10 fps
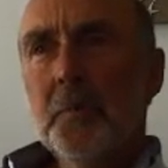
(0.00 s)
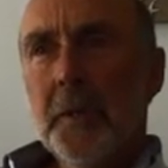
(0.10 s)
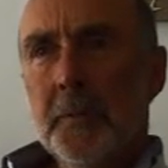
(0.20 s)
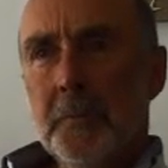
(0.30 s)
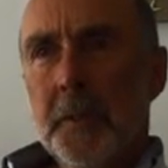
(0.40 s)

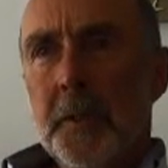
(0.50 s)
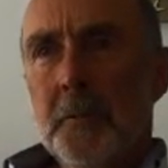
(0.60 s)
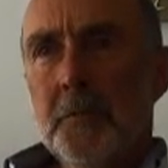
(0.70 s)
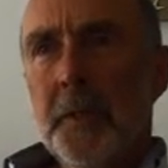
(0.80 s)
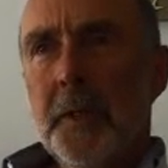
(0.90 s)
about being
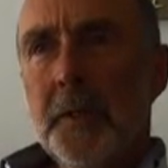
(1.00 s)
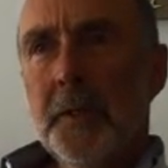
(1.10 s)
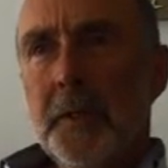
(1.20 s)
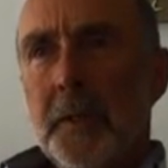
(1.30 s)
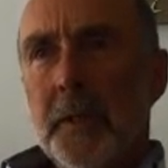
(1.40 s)

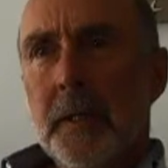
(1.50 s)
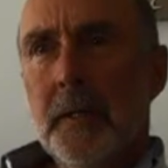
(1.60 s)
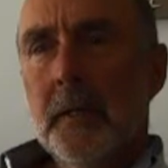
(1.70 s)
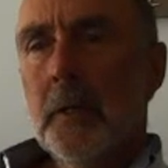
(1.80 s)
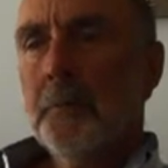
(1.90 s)
depressed. Yeah.
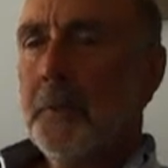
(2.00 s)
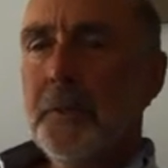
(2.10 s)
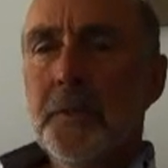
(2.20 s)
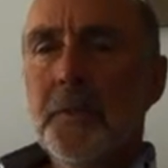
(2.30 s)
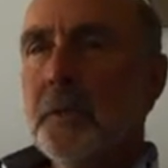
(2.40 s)
A
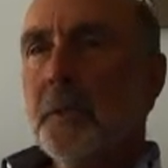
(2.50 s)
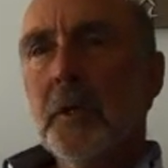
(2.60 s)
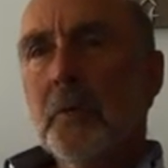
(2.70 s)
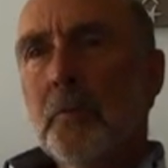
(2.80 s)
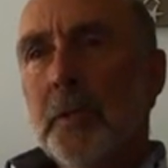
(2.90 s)
person's going
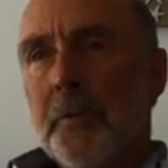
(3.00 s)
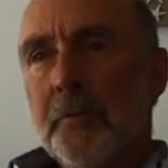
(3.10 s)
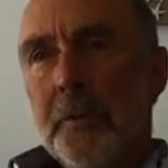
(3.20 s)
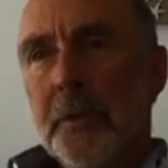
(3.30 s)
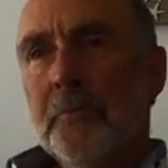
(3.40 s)
to go away and
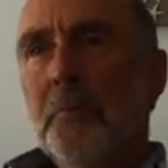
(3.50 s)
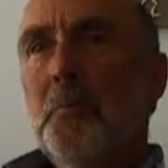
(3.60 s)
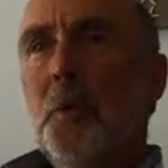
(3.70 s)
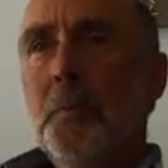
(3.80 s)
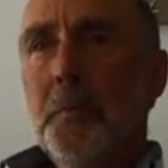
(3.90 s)
feel
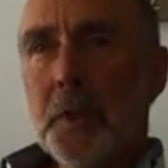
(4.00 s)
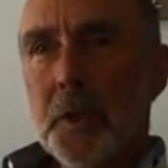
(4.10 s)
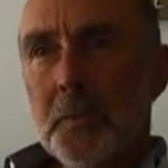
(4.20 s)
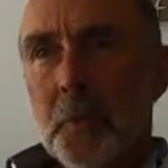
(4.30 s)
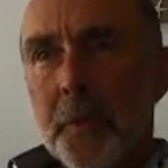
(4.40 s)
even more
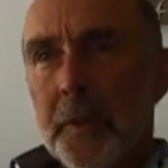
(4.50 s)
miserable.